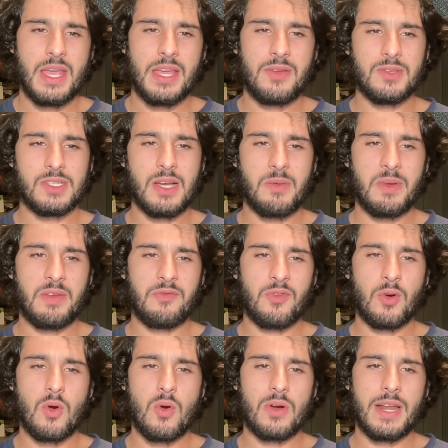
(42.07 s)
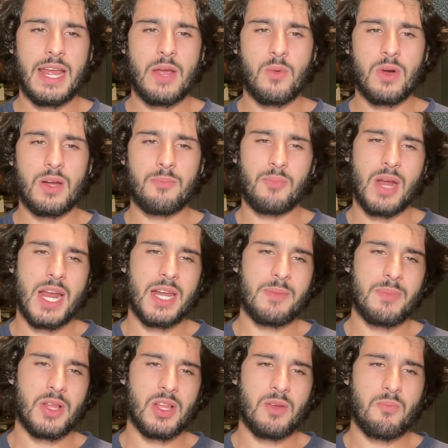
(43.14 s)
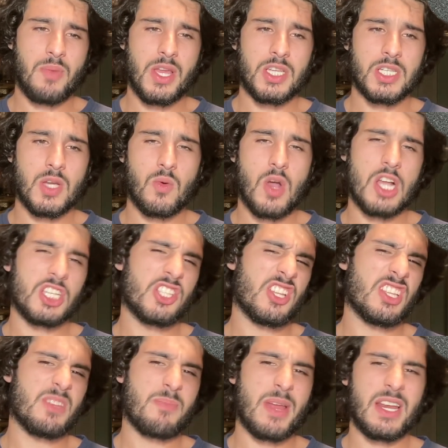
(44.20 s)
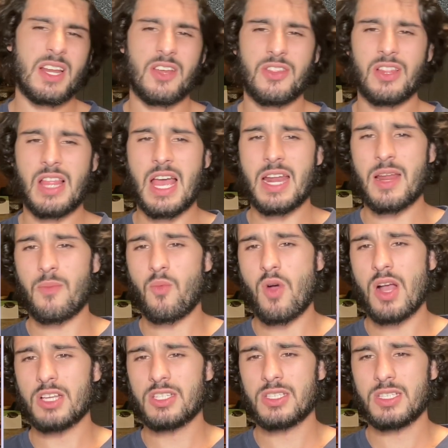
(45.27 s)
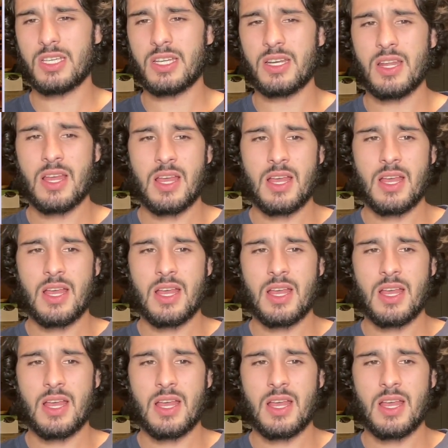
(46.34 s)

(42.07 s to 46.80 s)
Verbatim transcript: He was coming in for Gordon Hayward and Brandon Miller and PJ Washington, depending on the lineup. Washington,